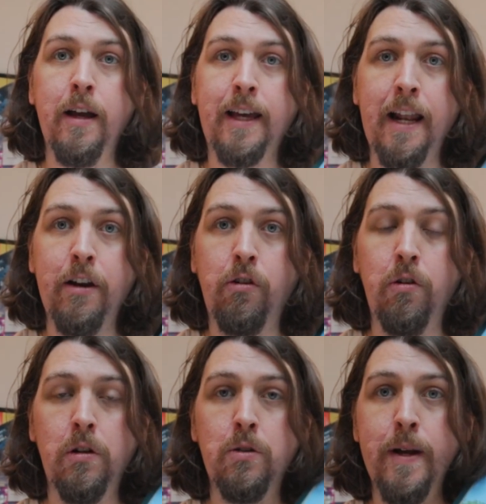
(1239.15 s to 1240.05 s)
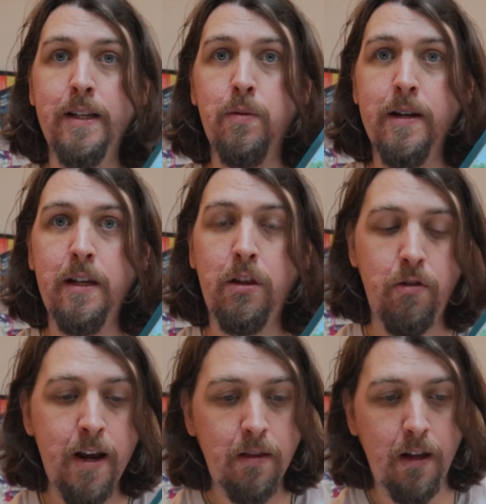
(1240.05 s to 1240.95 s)
Calendar Crawl
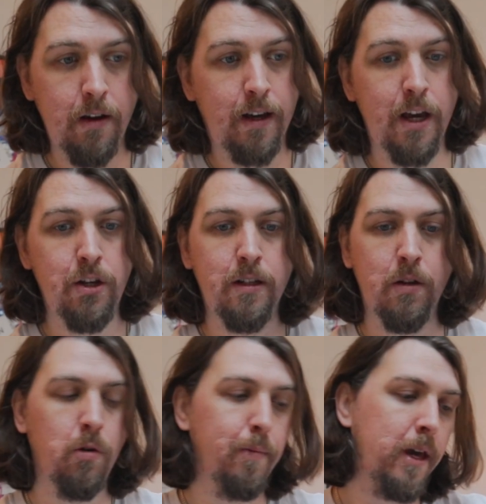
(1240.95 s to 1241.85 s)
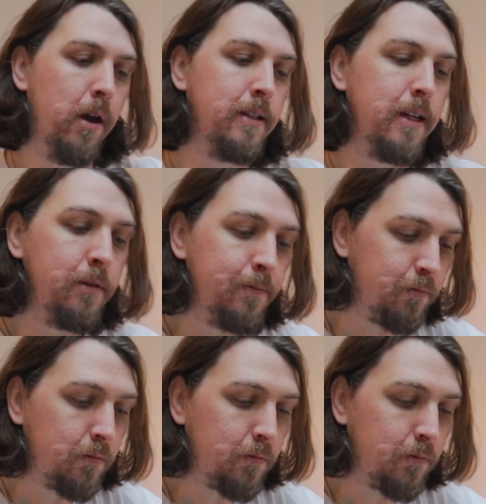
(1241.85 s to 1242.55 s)
2023, the locations that we'll be going to.